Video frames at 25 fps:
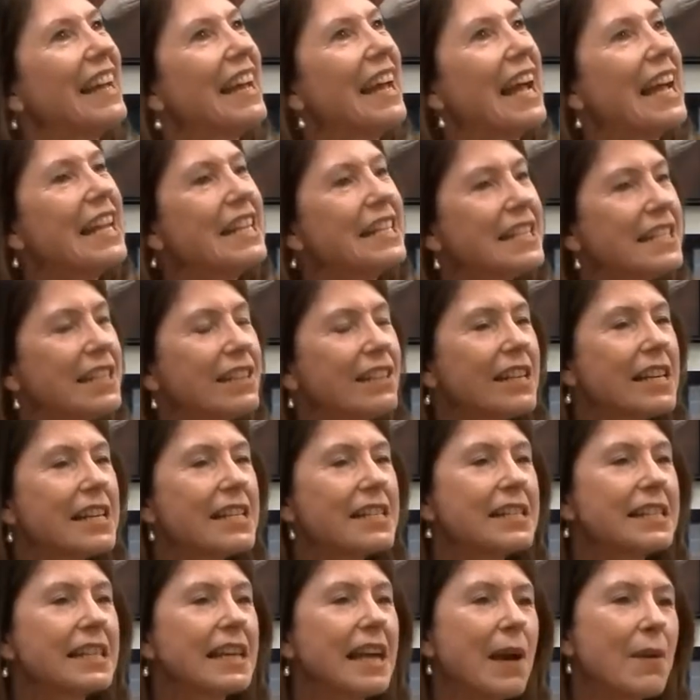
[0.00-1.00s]
and
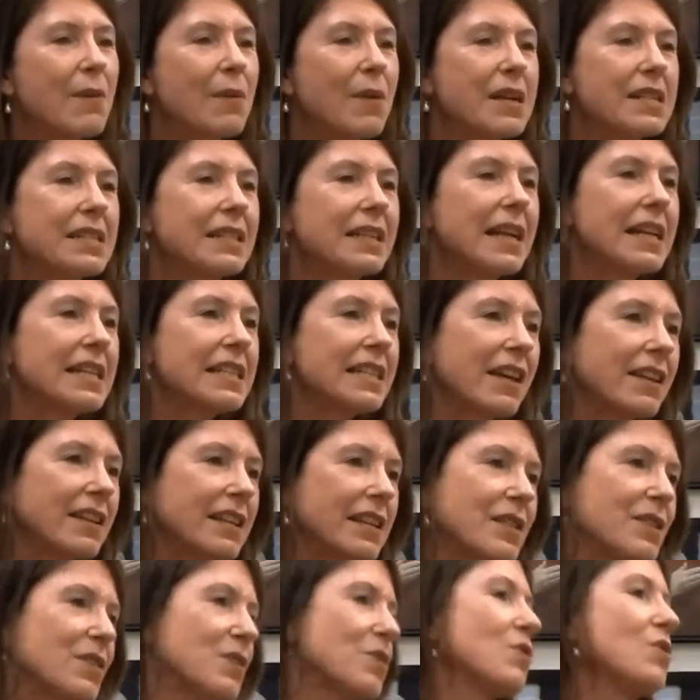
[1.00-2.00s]
seriously, I was, not I tell
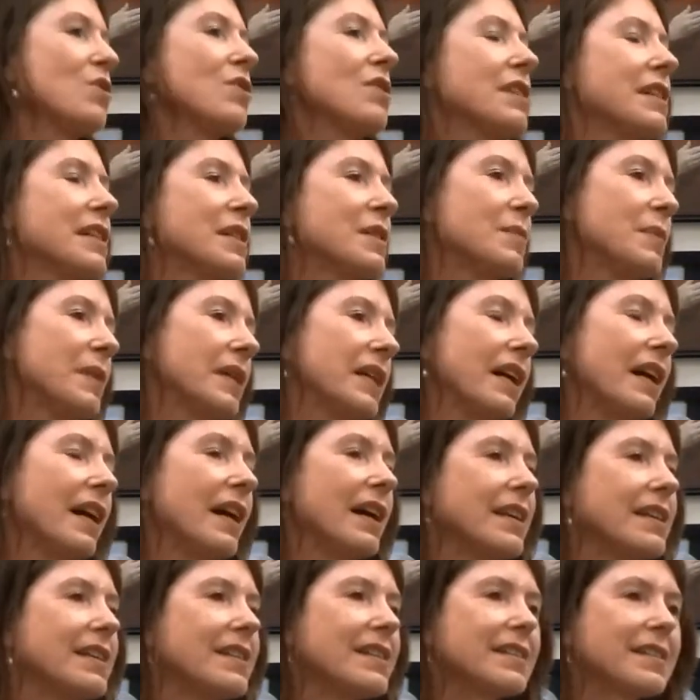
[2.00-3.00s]
these stories
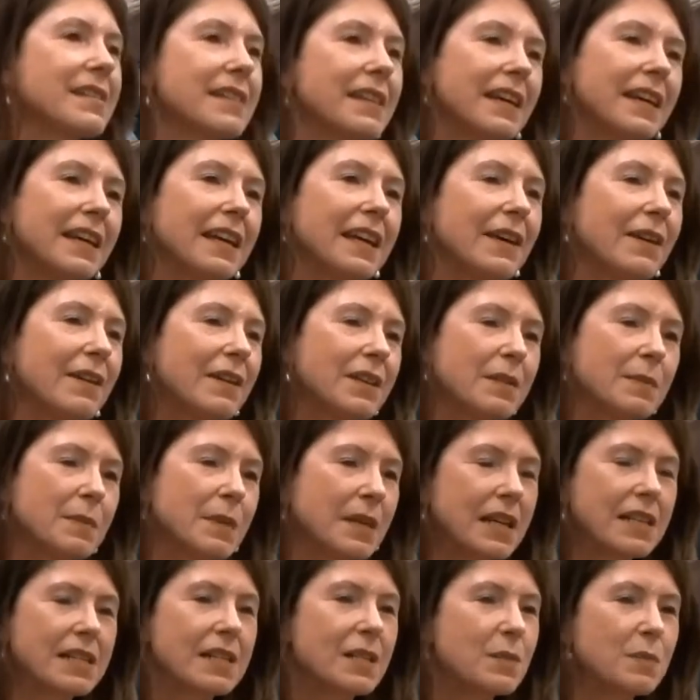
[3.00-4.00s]
because it's
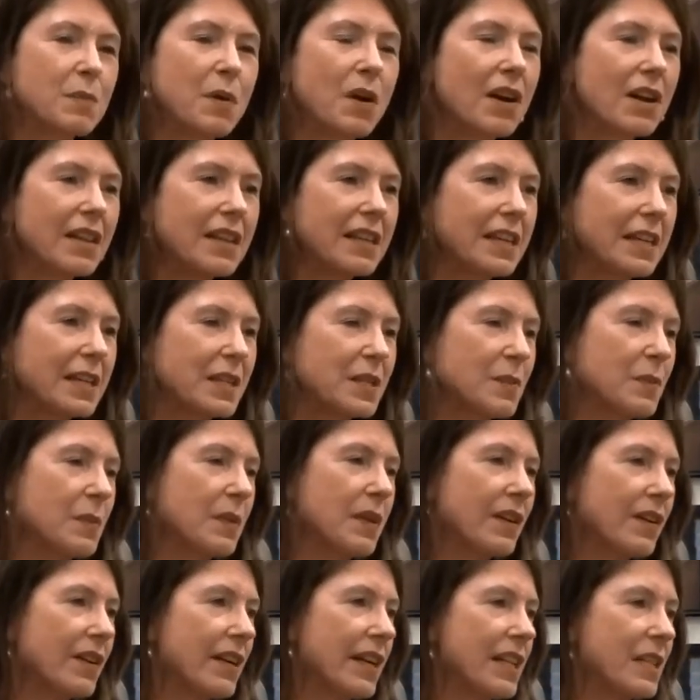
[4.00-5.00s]
because it's part of the
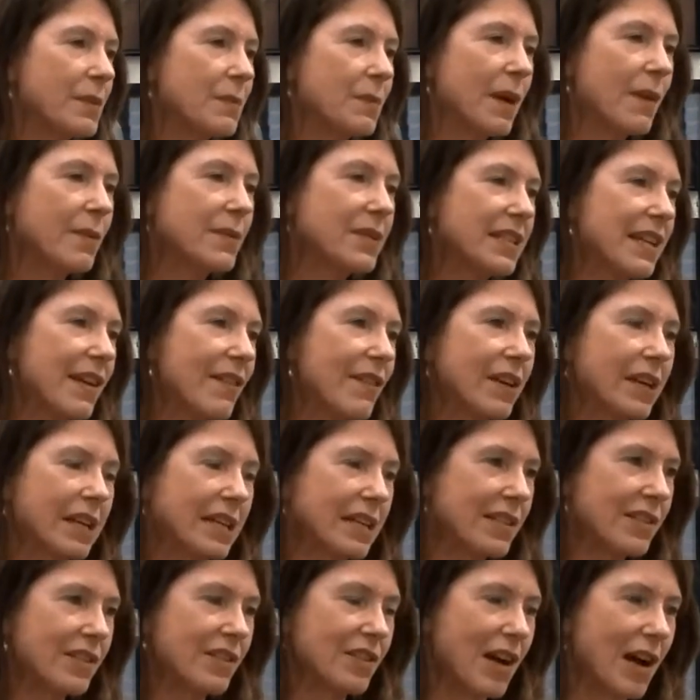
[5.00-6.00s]
experience. But I was never going
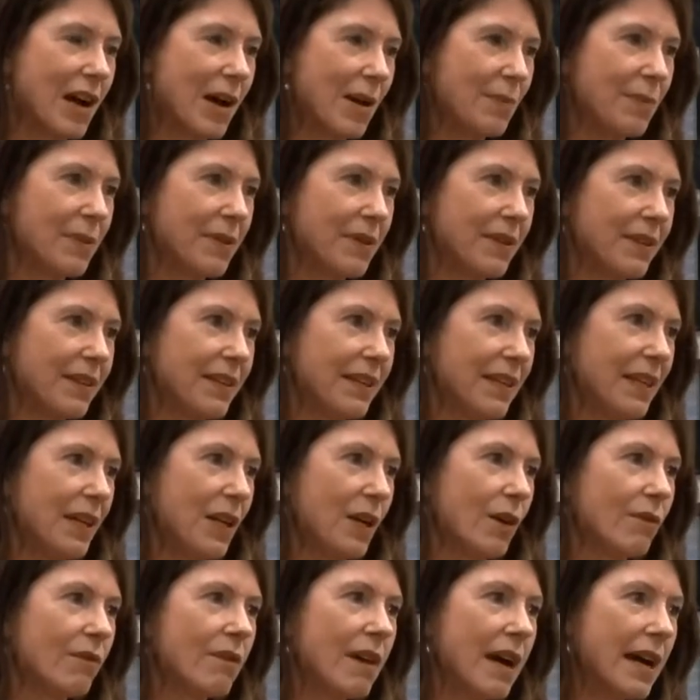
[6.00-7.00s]
to stop
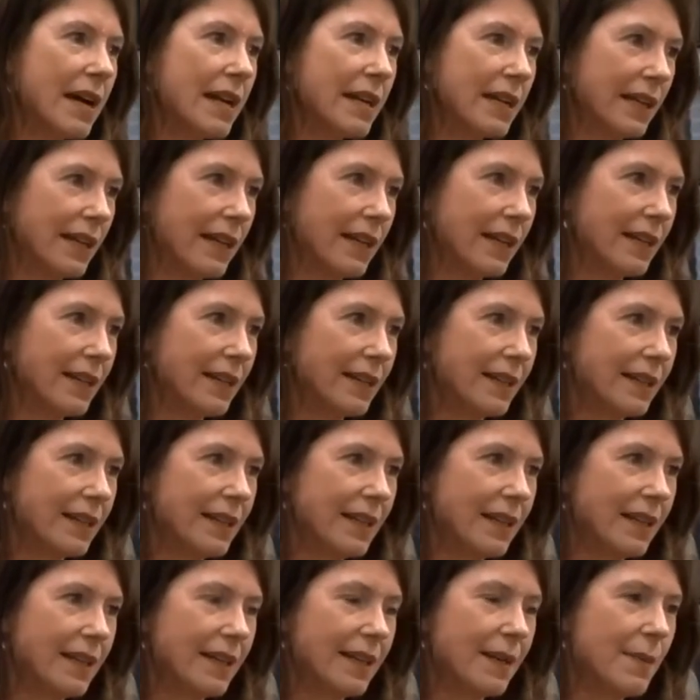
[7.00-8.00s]
writing.
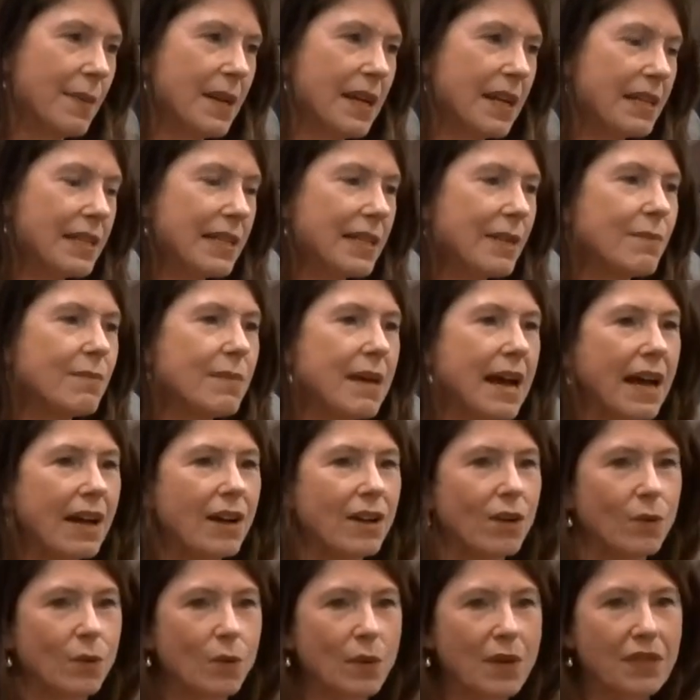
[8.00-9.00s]
I mean, it didn't
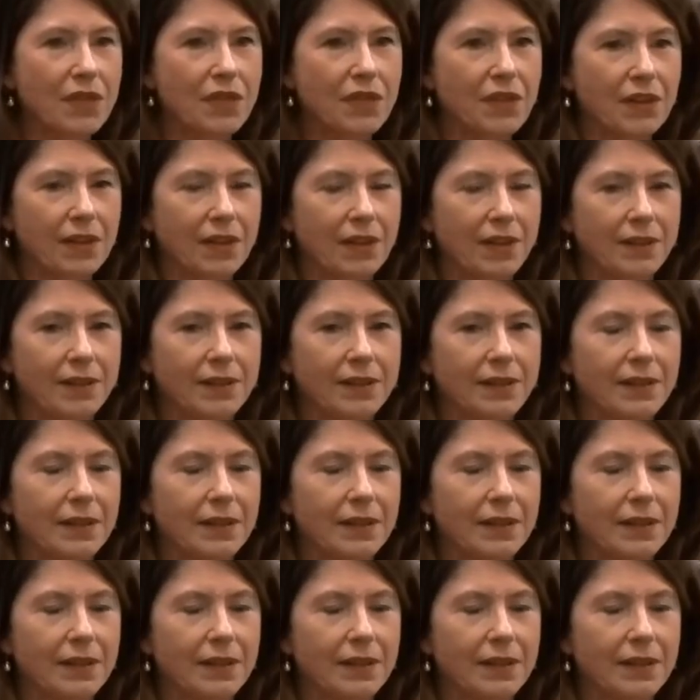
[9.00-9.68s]
matter what the